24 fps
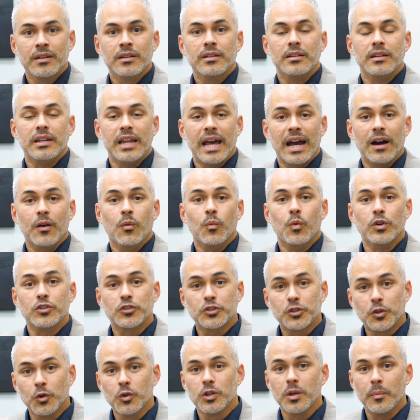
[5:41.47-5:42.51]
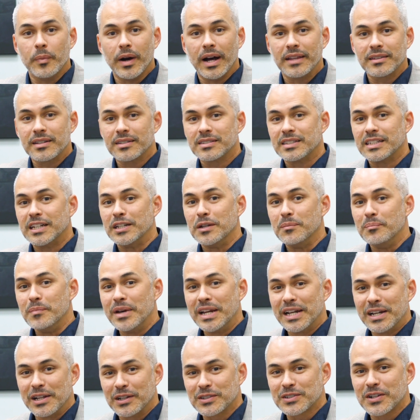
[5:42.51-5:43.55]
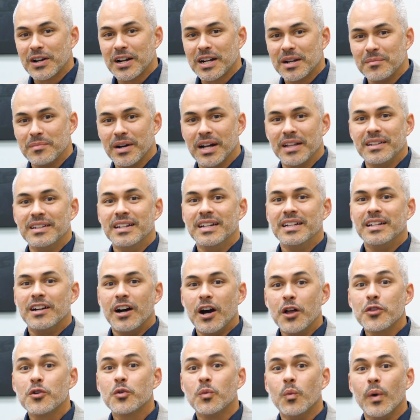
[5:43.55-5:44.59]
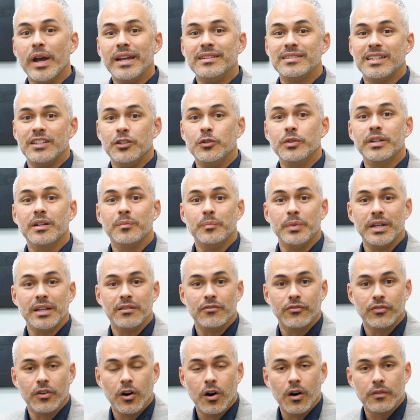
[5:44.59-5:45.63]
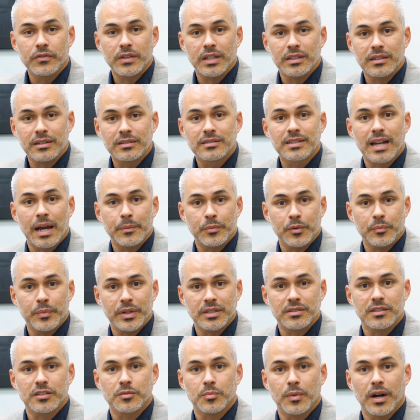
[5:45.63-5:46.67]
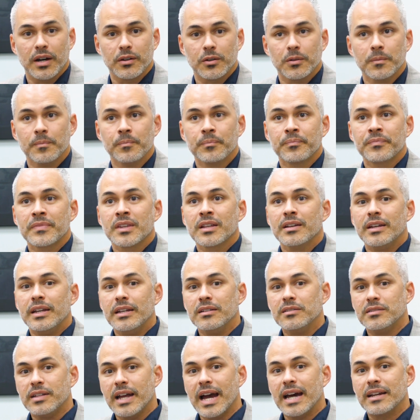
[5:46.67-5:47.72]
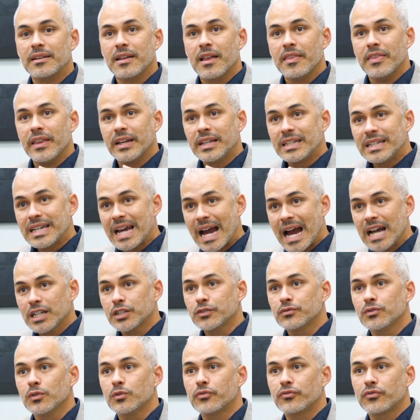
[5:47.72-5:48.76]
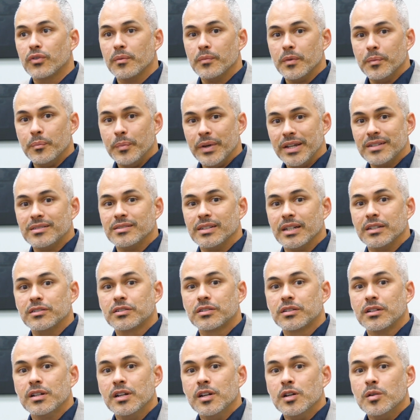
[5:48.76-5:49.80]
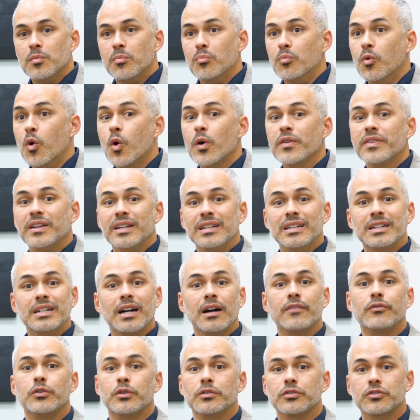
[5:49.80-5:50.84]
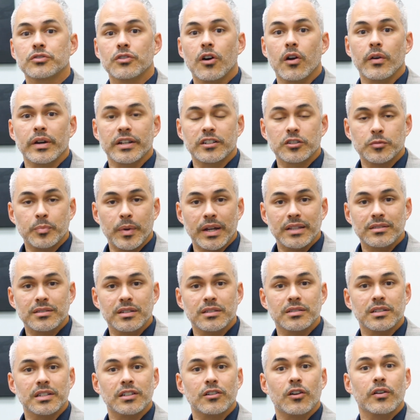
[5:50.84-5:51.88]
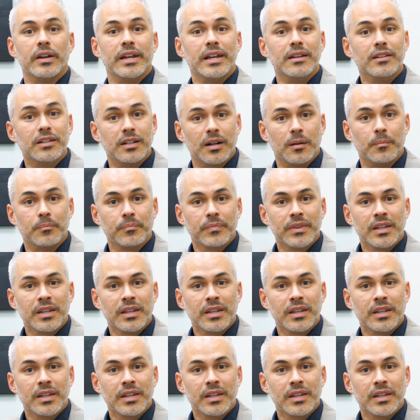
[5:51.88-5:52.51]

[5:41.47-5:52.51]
Now, what's cool about this, and in a minute I'll talk about other ways that you can be involved in this type of business model, is that the cash flow from the business more than covers our expenses and our income.